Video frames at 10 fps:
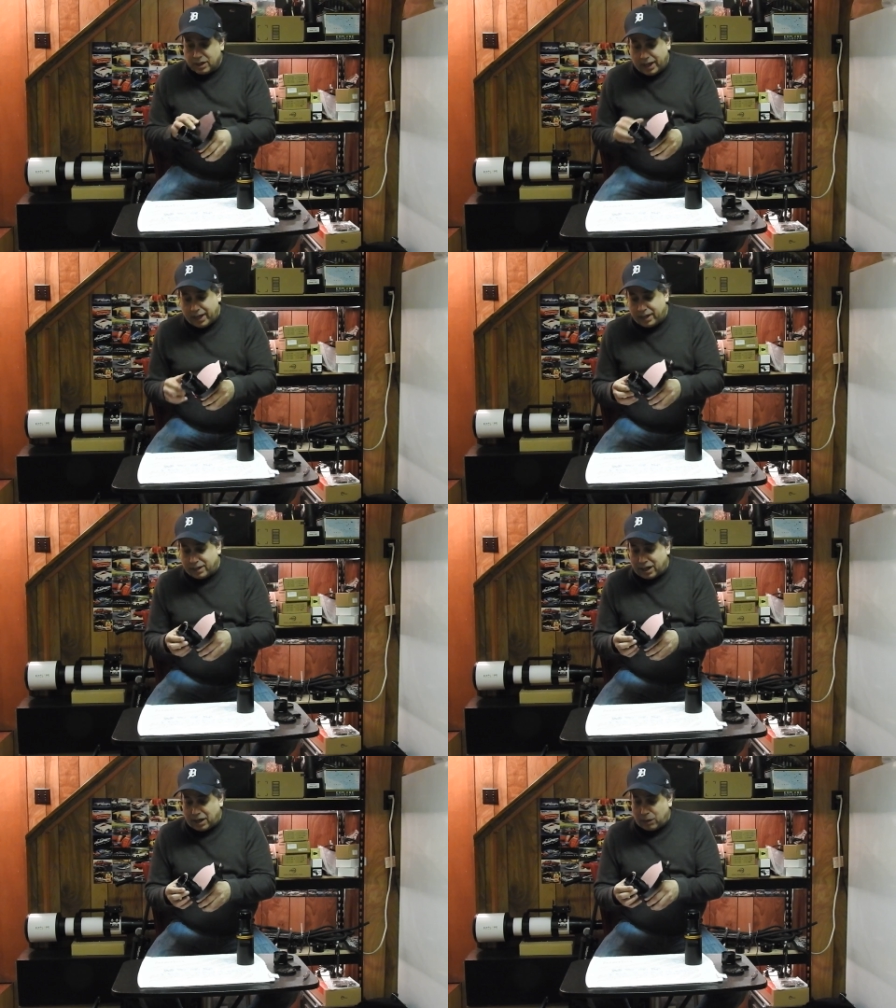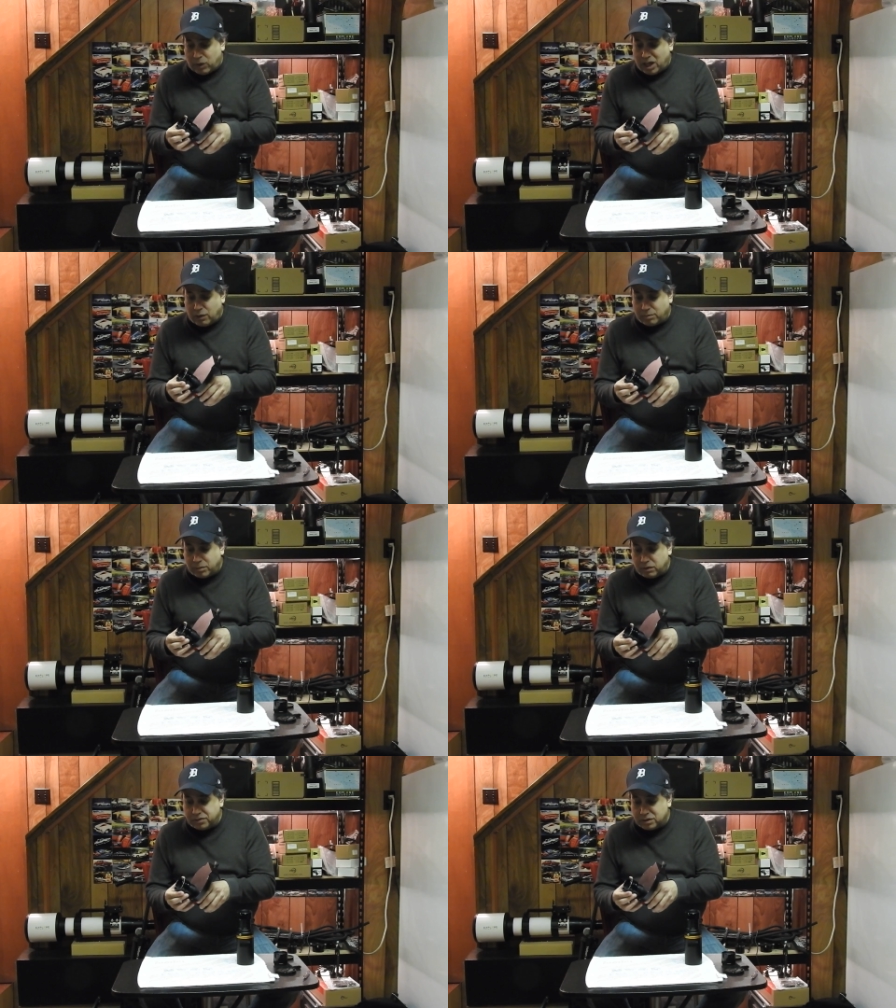And I, I want to
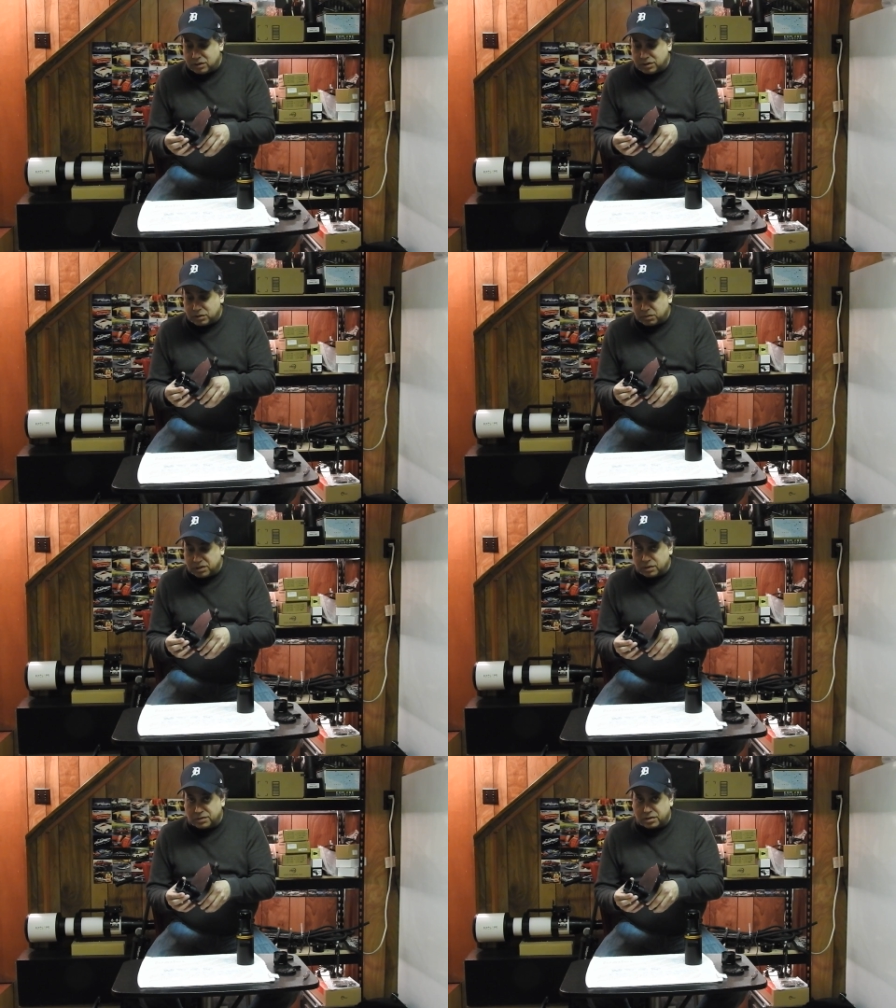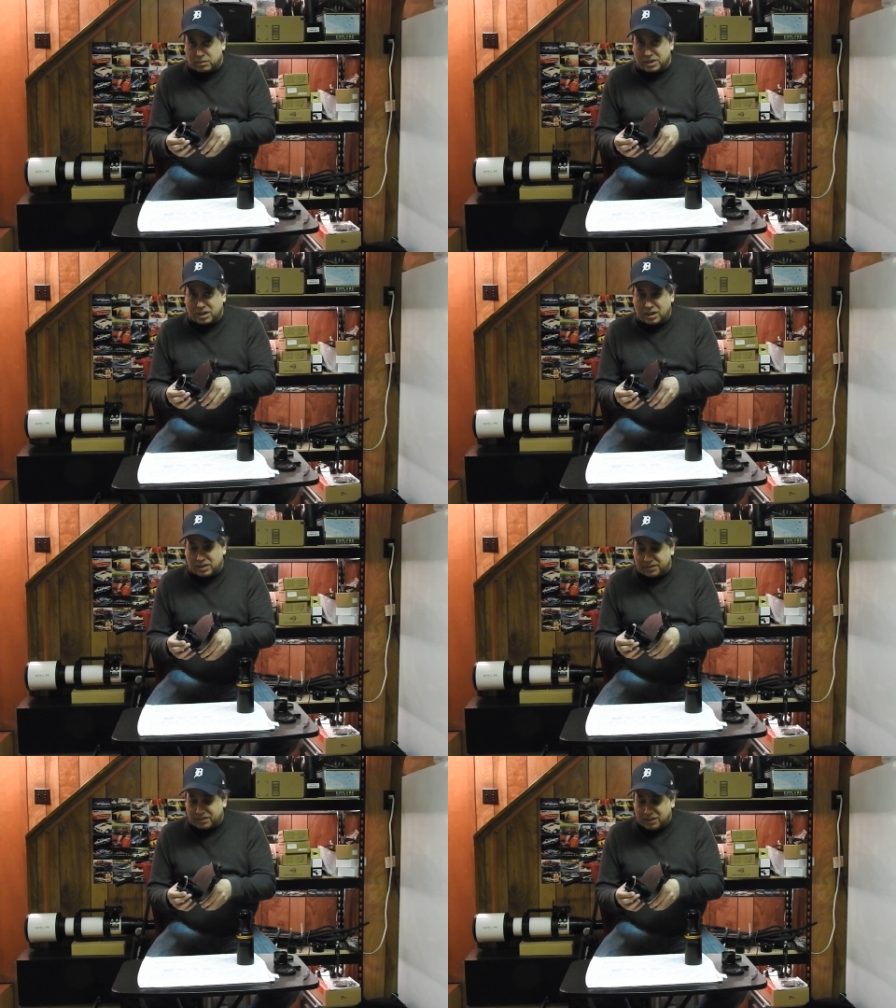remove the, the reducer
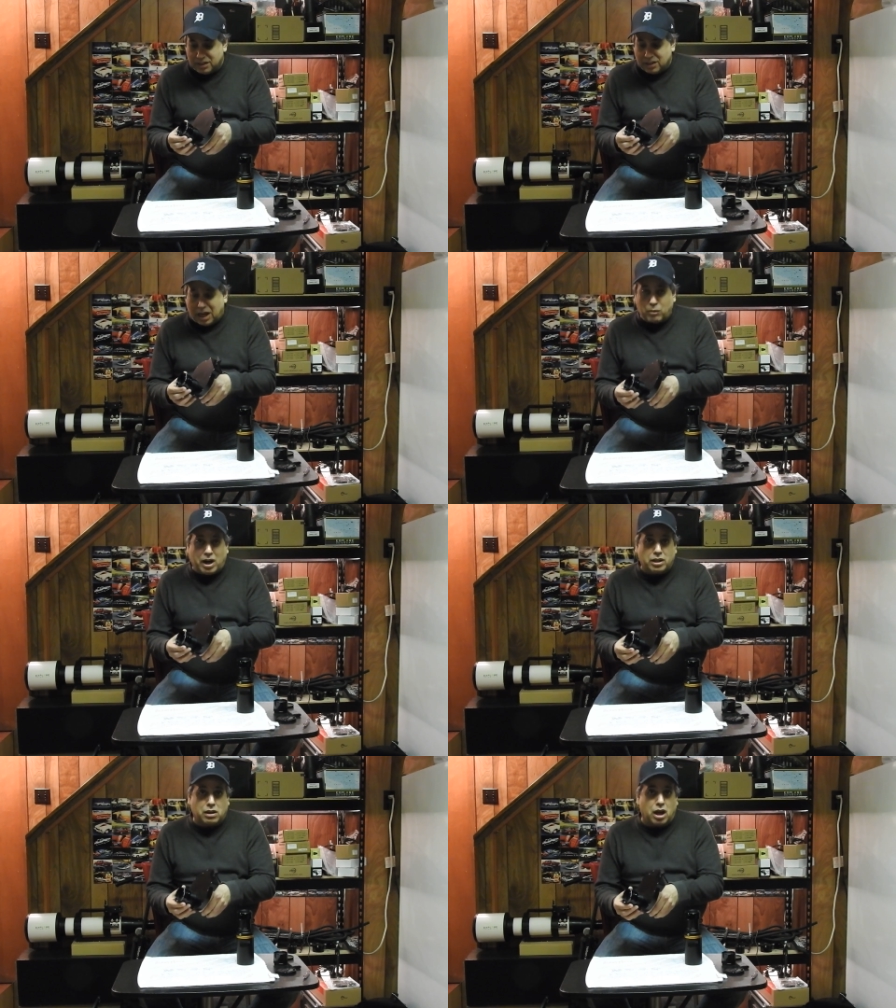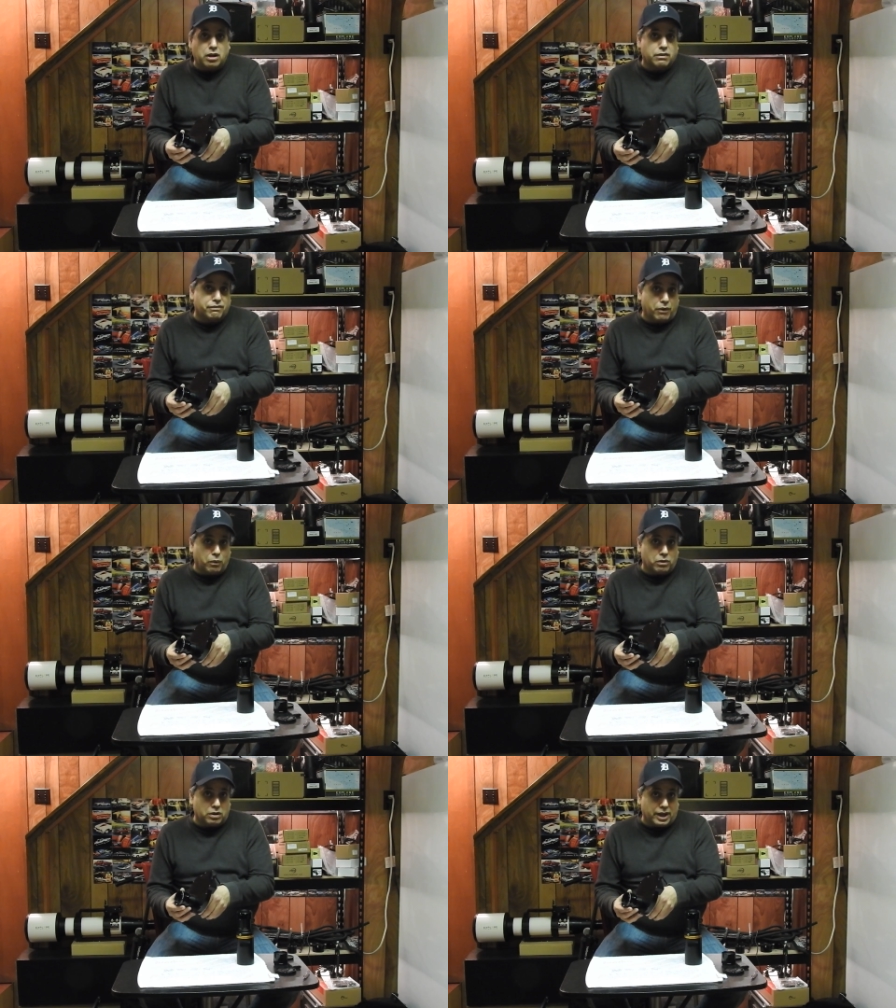because I want longer
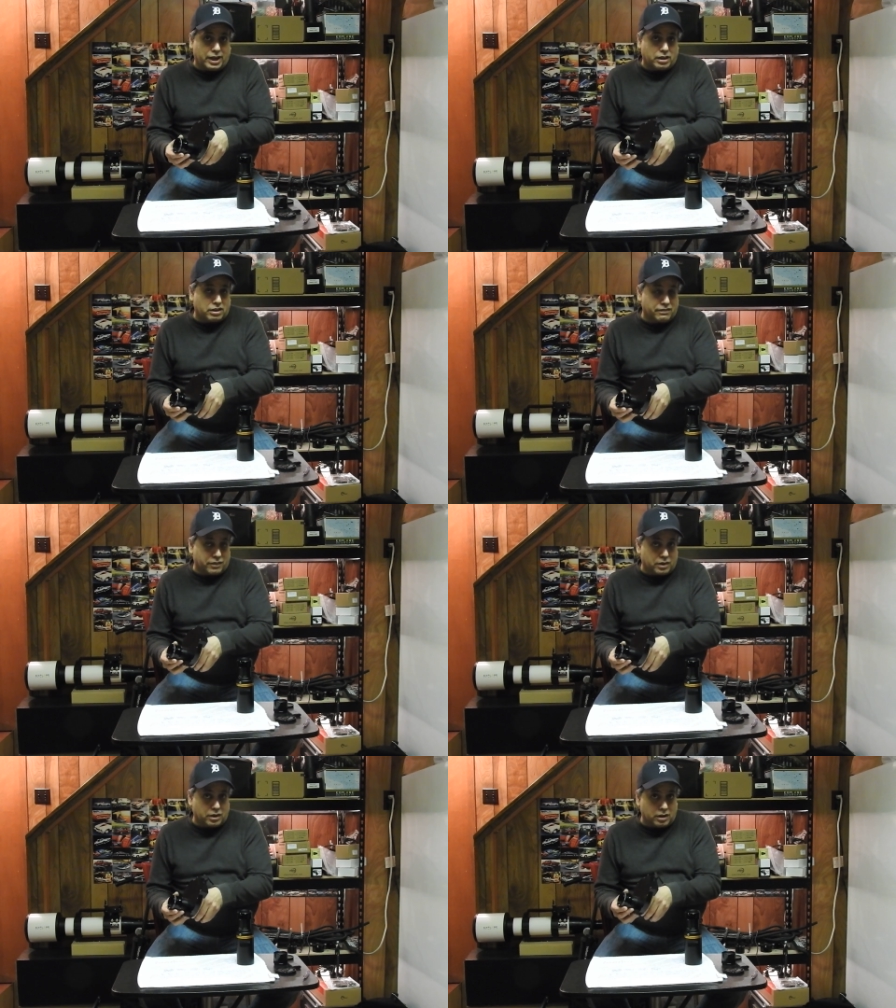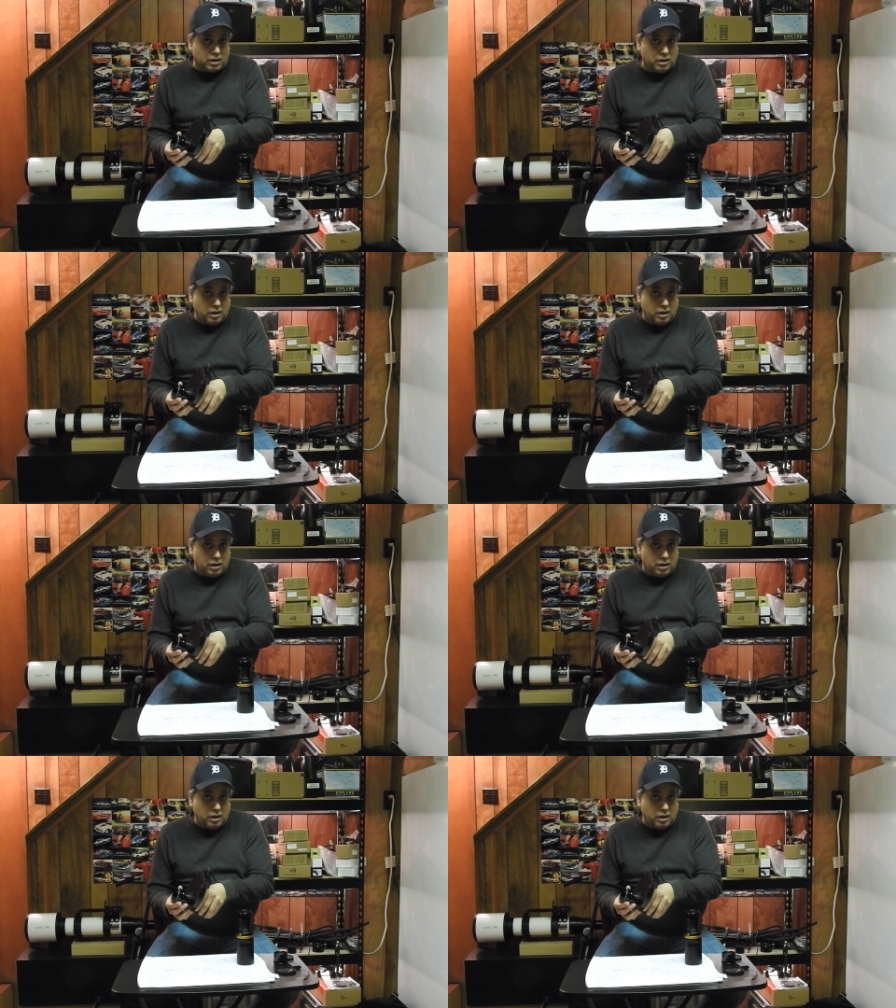focal length for